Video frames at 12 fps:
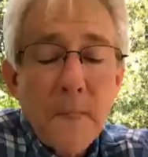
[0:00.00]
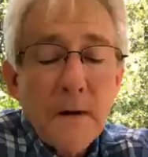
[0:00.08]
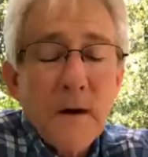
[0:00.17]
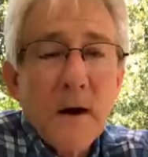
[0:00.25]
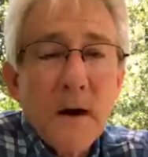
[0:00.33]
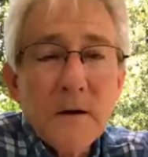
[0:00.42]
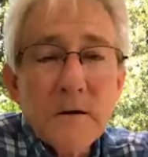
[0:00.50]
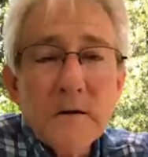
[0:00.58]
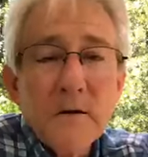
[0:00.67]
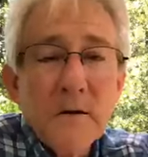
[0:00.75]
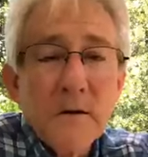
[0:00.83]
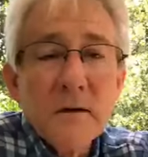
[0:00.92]
God is
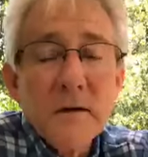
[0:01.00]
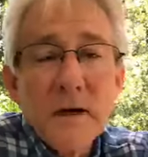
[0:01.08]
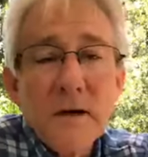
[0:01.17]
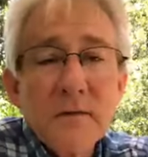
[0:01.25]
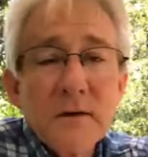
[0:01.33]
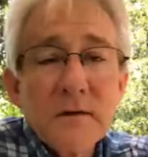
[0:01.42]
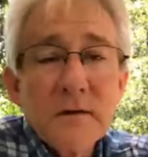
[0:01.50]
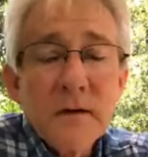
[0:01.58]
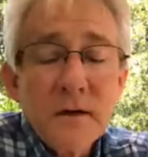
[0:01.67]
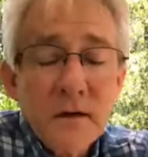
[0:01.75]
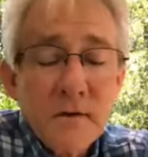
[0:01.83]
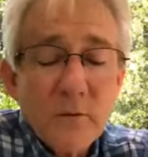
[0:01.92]
going to love us
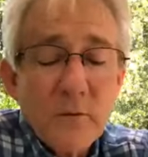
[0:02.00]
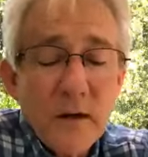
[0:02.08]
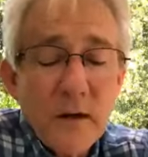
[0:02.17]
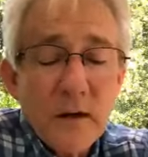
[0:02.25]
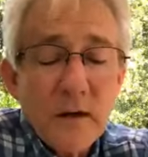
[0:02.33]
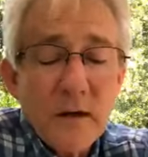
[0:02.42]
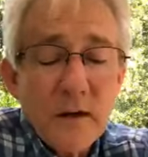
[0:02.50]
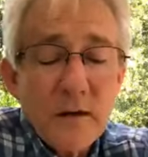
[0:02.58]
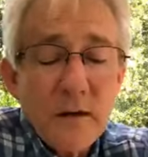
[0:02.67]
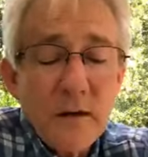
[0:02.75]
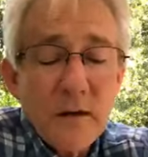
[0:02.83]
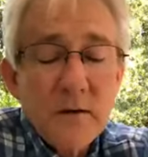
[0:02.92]

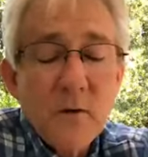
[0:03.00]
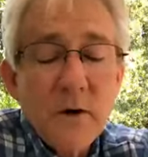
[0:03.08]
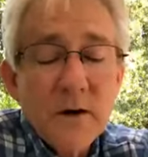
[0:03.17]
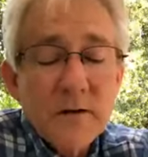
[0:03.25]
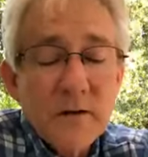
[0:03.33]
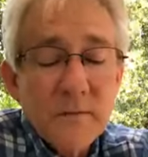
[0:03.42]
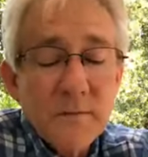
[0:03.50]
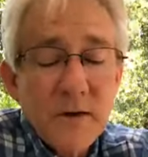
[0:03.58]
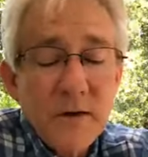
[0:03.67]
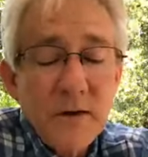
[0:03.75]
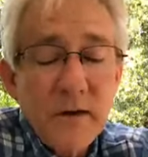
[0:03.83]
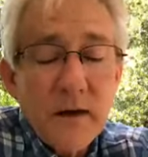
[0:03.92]

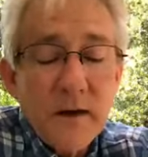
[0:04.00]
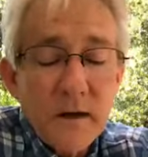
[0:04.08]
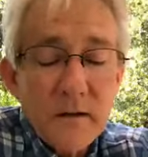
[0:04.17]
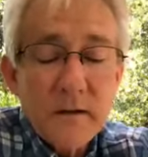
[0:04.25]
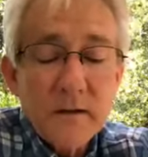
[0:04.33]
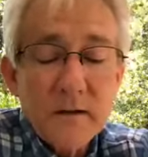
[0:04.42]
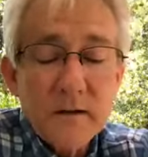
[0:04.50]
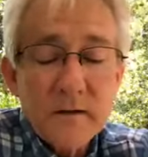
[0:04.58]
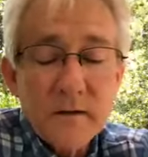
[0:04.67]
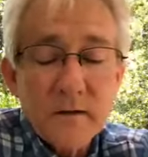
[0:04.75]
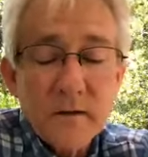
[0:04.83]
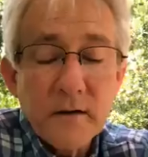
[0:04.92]
unquestionably and
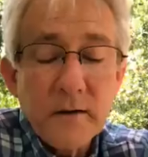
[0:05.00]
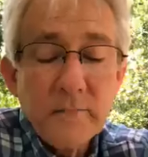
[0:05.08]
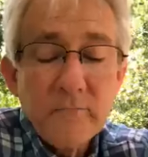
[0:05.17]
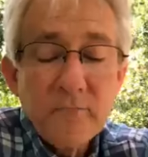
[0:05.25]
unconditionally.